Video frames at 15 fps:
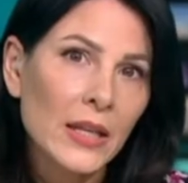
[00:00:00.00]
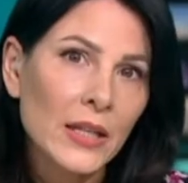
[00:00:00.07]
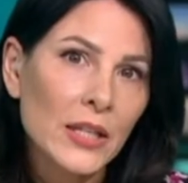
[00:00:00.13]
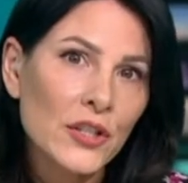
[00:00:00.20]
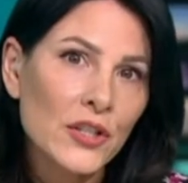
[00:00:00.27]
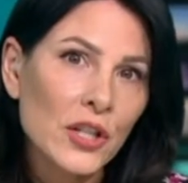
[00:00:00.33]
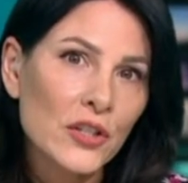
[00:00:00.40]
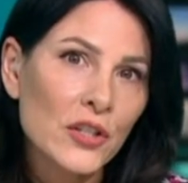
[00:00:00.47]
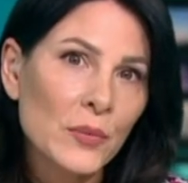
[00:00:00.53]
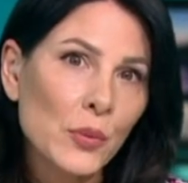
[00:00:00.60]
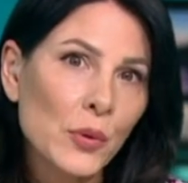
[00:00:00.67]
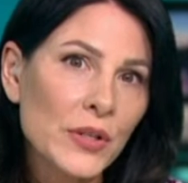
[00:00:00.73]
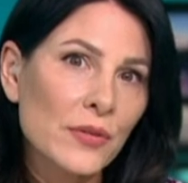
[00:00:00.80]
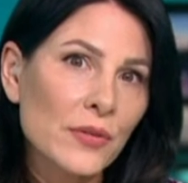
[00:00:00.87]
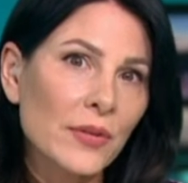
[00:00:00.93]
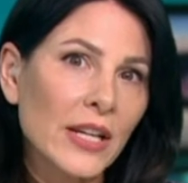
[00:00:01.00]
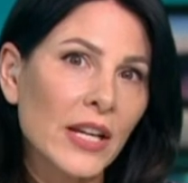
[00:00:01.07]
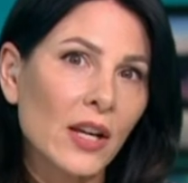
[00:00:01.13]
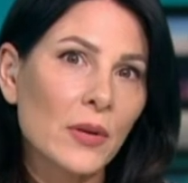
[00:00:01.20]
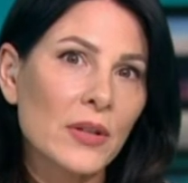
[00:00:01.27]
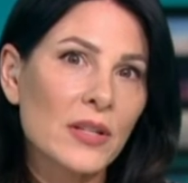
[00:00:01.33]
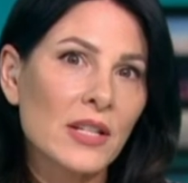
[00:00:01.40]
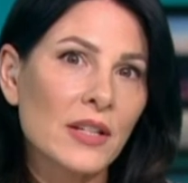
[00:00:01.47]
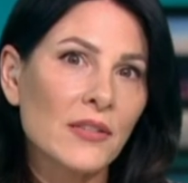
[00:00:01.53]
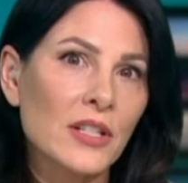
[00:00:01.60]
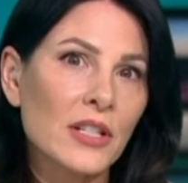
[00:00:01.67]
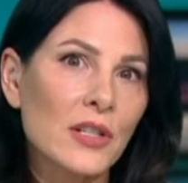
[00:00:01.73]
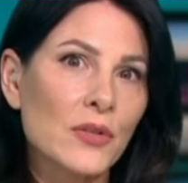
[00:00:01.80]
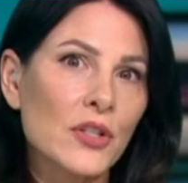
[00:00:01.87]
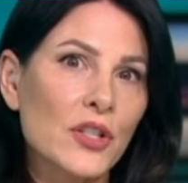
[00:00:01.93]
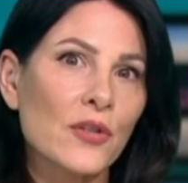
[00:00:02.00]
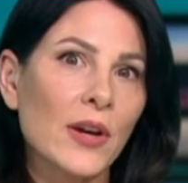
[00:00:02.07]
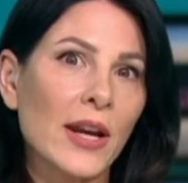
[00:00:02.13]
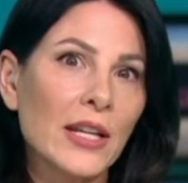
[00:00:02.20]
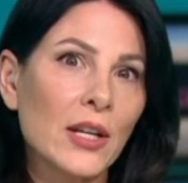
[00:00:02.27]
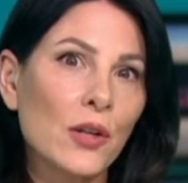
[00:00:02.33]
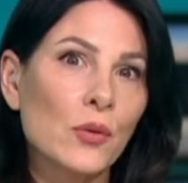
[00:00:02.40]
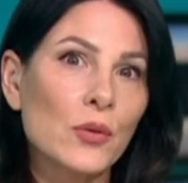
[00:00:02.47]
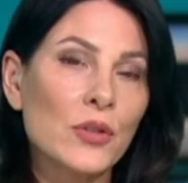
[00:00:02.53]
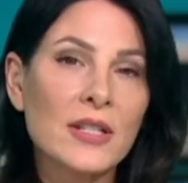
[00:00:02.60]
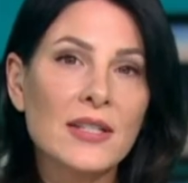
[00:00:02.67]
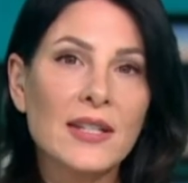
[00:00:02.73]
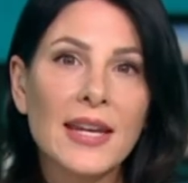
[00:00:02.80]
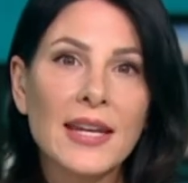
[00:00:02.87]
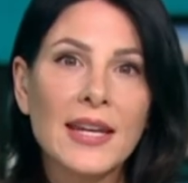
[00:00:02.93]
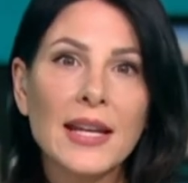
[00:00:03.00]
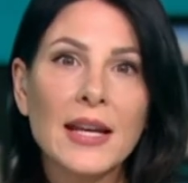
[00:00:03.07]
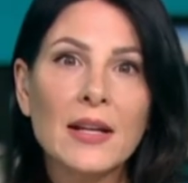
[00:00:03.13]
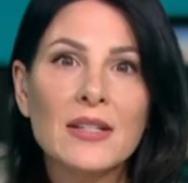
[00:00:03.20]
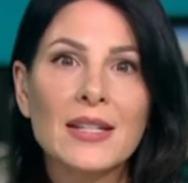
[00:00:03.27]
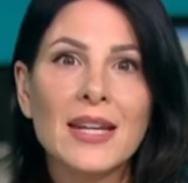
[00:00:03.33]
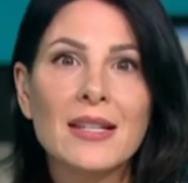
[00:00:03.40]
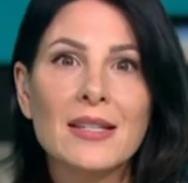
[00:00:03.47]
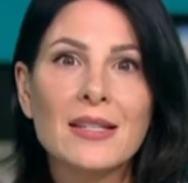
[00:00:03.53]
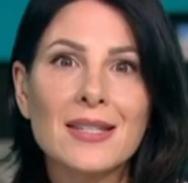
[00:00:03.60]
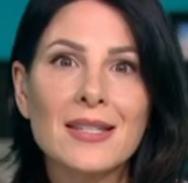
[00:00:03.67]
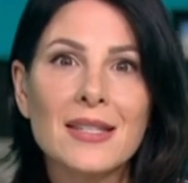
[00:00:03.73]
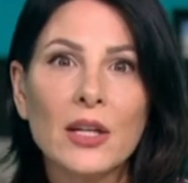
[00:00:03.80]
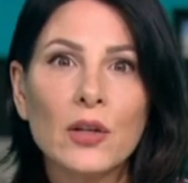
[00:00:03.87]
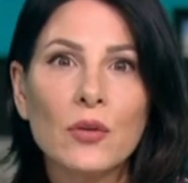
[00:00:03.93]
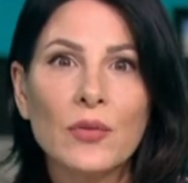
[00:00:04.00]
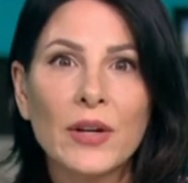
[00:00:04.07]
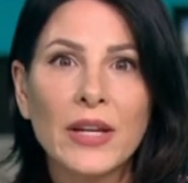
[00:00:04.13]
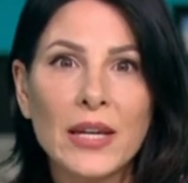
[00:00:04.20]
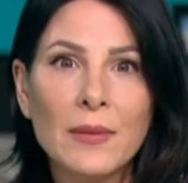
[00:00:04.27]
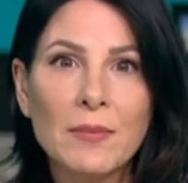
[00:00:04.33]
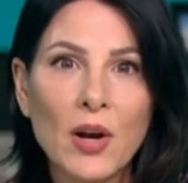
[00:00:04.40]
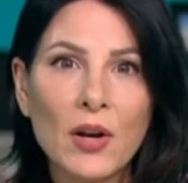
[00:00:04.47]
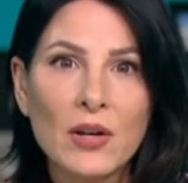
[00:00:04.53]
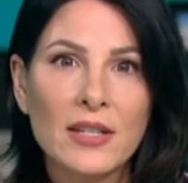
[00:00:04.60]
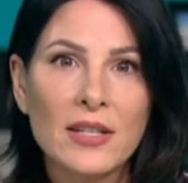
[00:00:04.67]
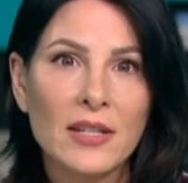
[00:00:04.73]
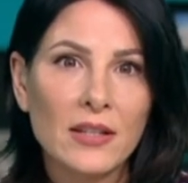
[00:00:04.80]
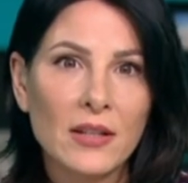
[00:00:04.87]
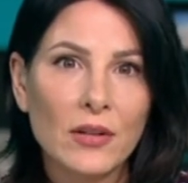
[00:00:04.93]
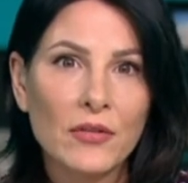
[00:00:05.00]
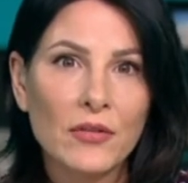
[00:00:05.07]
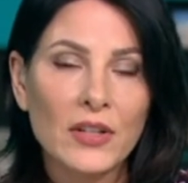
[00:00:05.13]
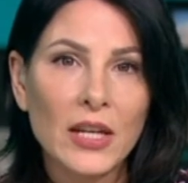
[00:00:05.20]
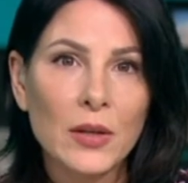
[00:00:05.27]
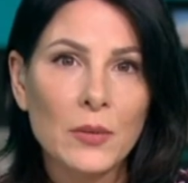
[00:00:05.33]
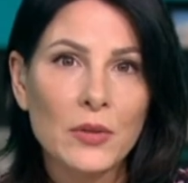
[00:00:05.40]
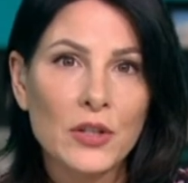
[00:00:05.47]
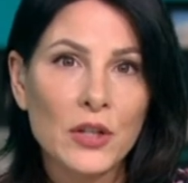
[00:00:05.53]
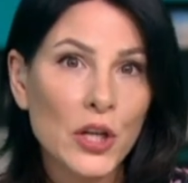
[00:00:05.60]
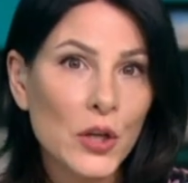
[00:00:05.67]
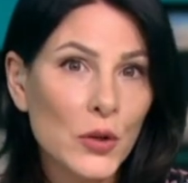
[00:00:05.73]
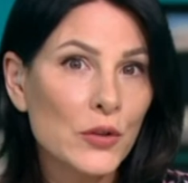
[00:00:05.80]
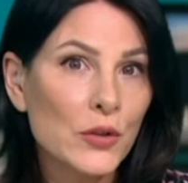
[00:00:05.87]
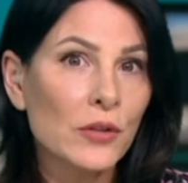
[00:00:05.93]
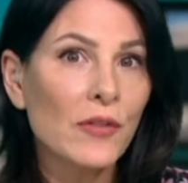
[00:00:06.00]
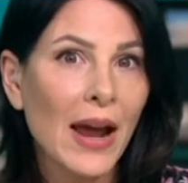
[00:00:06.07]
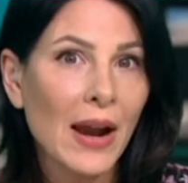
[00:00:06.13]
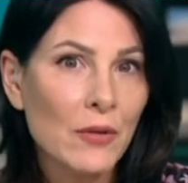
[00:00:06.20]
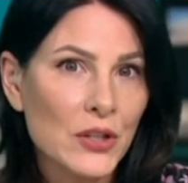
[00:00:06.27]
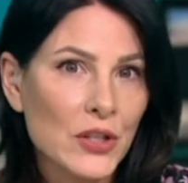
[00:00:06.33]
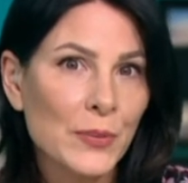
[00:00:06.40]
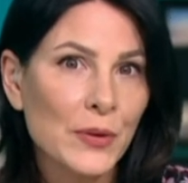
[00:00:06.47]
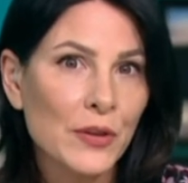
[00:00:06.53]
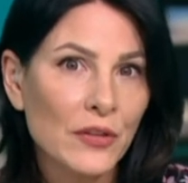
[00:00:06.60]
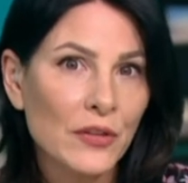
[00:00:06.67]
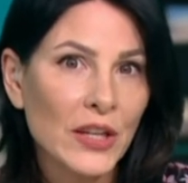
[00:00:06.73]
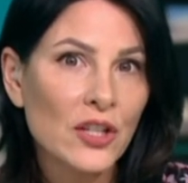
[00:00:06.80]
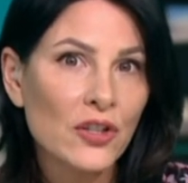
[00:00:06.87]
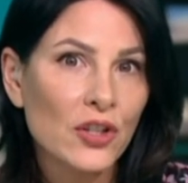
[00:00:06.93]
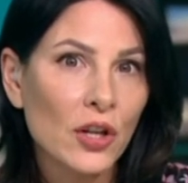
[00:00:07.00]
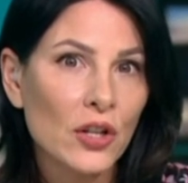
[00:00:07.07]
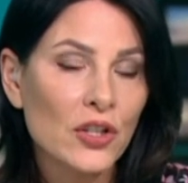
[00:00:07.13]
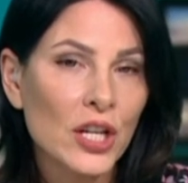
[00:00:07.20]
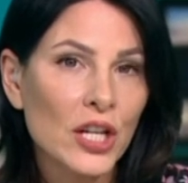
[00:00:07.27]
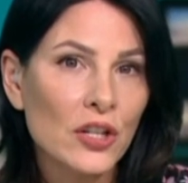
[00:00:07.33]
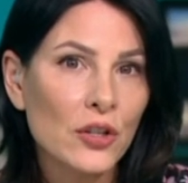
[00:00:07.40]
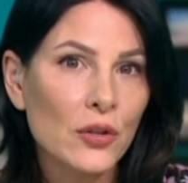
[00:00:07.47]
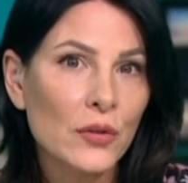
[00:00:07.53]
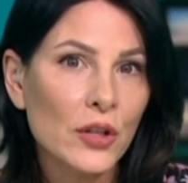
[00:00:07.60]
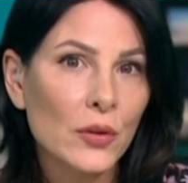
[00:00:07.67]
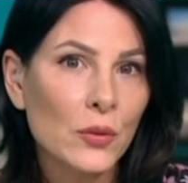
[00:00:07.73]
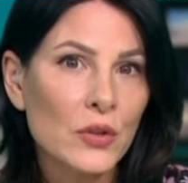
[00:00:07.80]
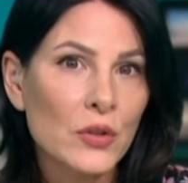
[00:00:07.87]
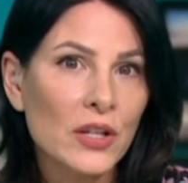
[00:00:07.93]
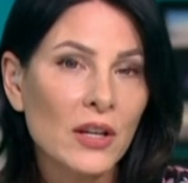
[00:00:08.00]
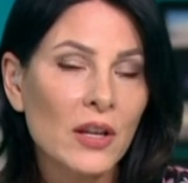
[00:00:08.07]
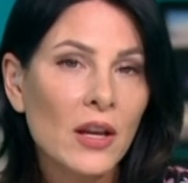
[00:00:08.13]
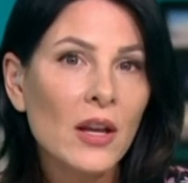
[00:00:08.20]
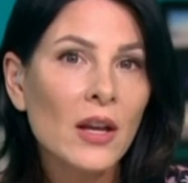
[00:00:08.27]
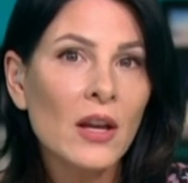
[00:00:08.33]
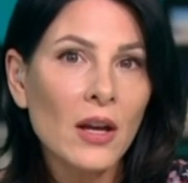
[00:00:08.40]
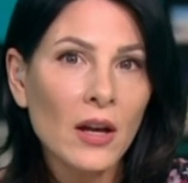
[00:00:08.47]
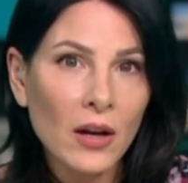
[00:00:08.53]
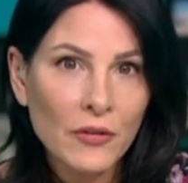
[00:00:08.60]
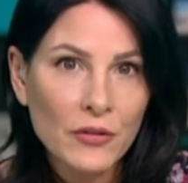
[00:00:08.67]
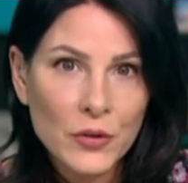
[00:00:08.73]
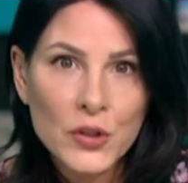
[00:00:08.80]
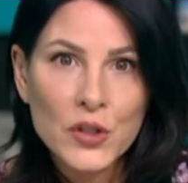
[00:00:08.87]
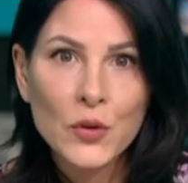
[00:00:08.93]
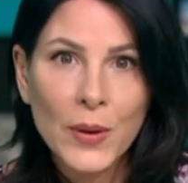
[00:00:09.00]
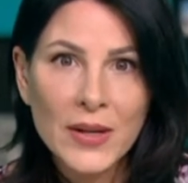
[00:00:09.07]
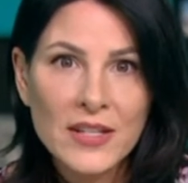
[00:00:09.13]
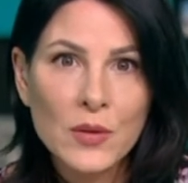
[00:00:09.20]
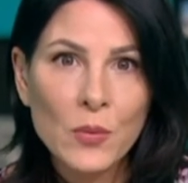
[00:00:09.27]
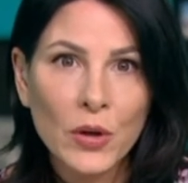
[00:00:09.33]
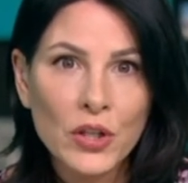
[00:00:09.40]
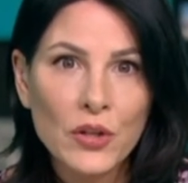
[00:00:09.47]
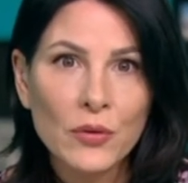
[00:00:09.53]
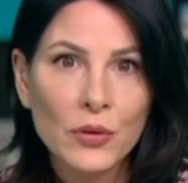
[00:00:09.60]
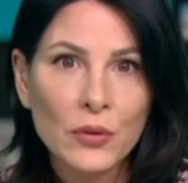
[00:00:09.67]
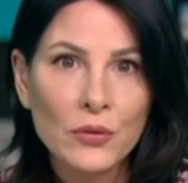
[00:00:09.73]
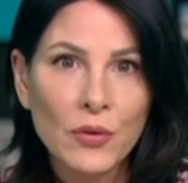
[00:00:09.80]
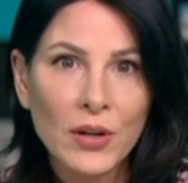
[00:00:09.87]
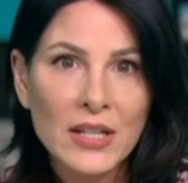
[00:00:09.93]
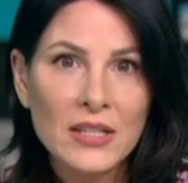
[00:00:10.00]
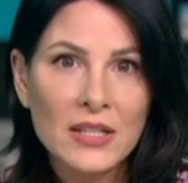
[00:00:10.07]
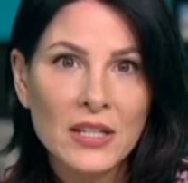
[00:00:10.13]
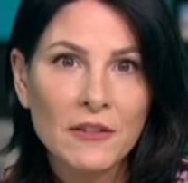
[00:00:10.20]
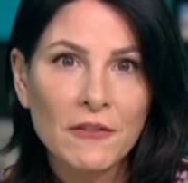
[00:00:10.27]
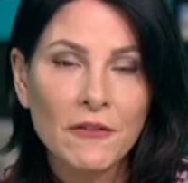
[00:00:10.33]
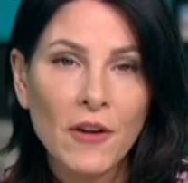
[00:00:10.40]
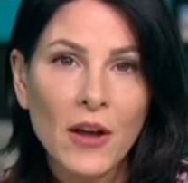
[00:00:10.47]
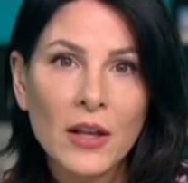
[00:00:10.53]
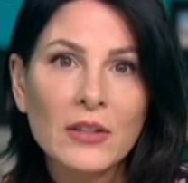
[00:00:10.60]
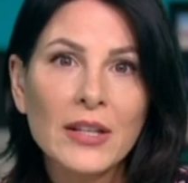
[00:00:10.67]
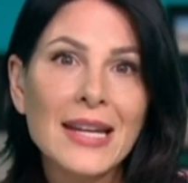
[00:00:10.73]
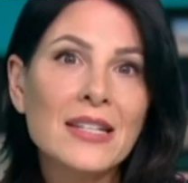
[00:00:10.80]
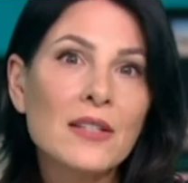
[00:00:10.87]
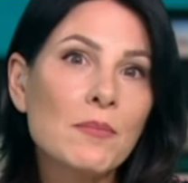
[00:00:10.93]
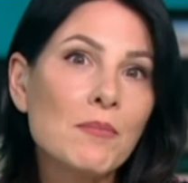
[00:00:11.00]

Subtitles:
A judge in Puerto Rico has lifted a restraining order taken out against the singer Ricky Martin after he was accused of harassment. The judge issued the order after a 21-year-old relative filed a